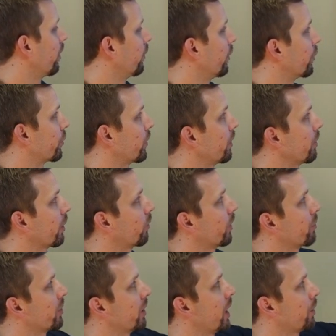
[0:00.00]
The stream
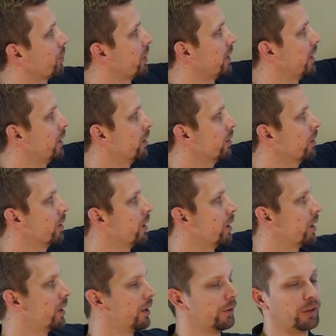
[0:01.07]
encryption option here
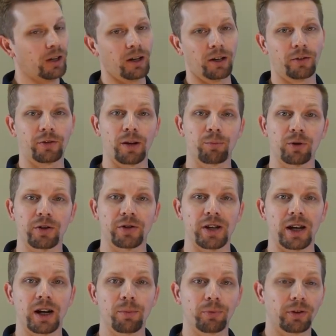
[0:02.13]
is a separate
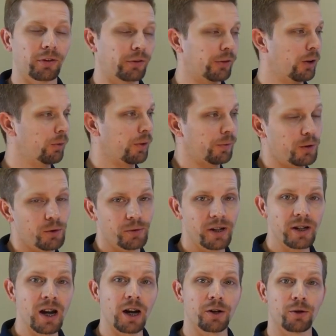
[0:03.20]
setup. So if you
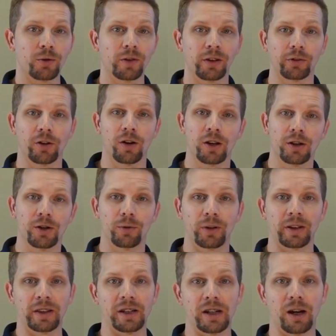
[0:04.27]
did not turn this on
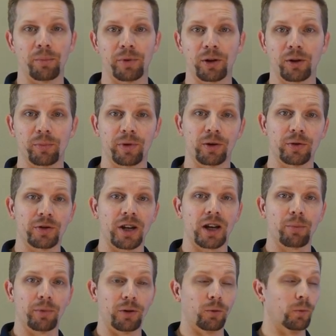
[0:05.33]
during the peer-to-peer
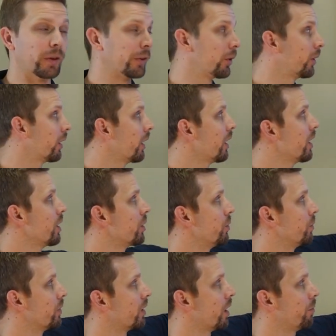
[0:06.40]
setup in the wizard,
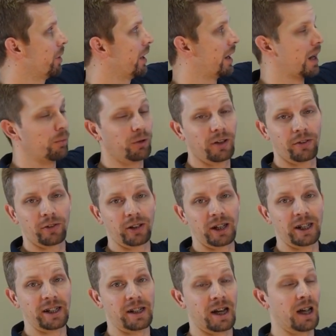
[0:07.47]
you can come and enable this at
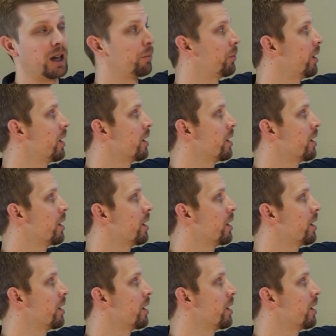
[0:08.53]
any time.